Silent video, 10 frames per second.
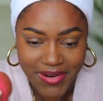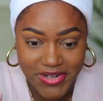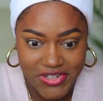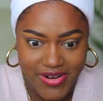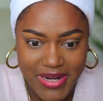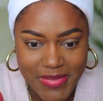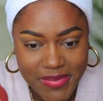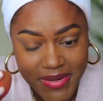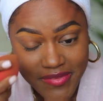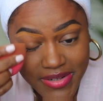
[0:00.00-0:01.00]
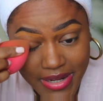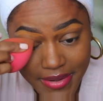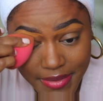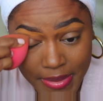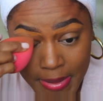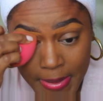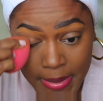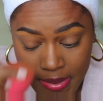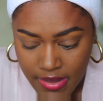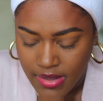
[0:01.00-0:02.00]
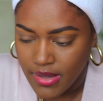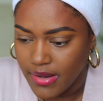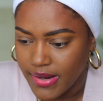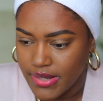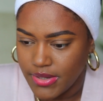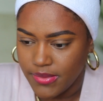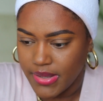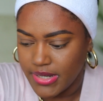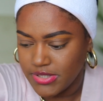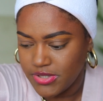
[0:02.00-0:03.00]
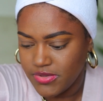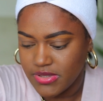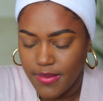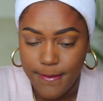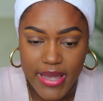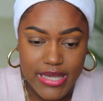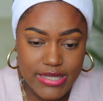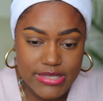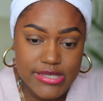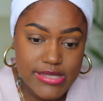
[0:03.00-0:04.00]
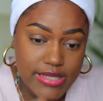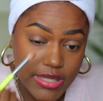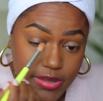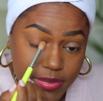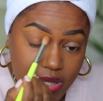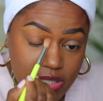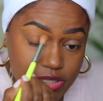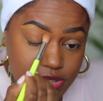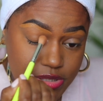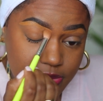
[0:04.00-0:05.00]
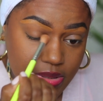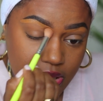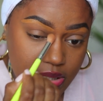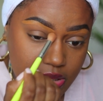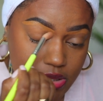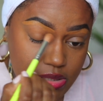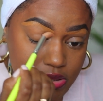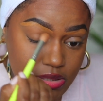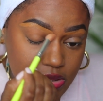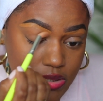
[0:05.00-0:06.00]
or try to be perfect, I don't know. All right, no, I need to use my concealer brush to blend this.